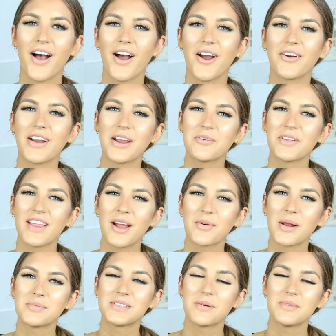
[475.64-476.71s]
Alright, well that
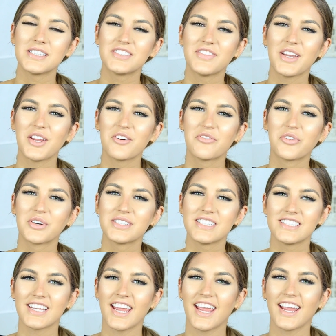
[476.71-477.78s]
wraps up this video for
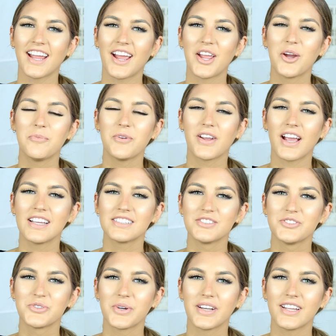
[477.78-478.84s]
today. I hope you guys
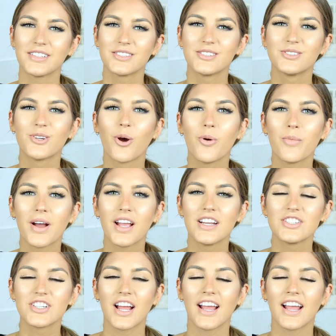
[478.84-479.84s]
enjoyed it so much.